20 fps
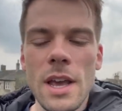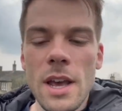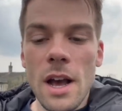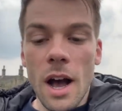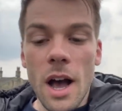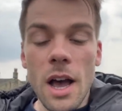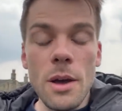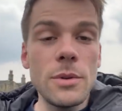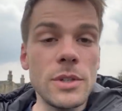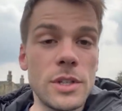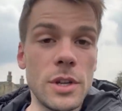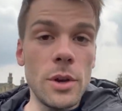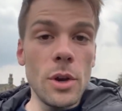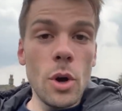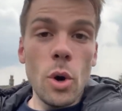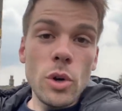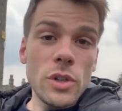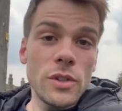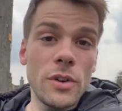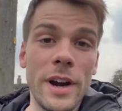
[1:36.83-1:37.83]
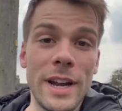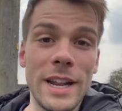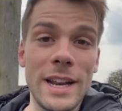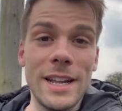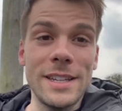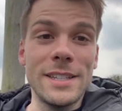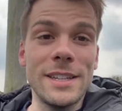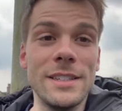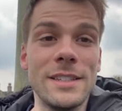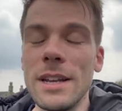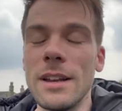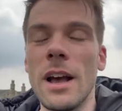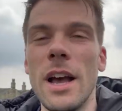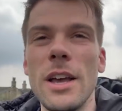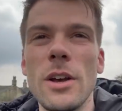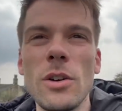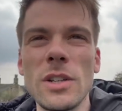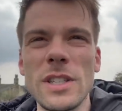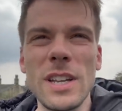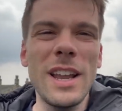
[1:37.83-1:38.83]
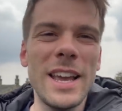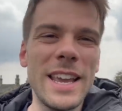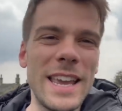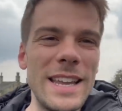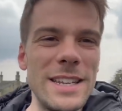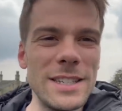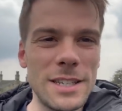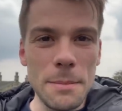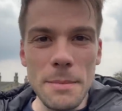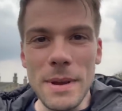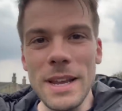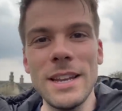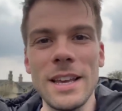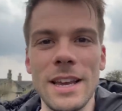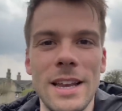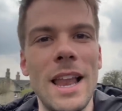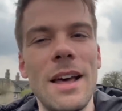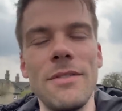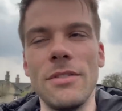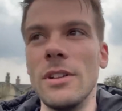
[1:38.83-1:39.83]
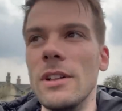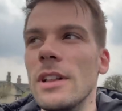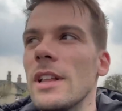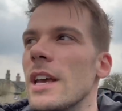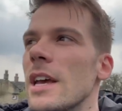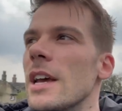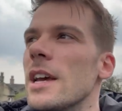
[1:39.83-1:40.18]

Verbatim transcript: I was doing horse riding lessons. I got to like intermediate level.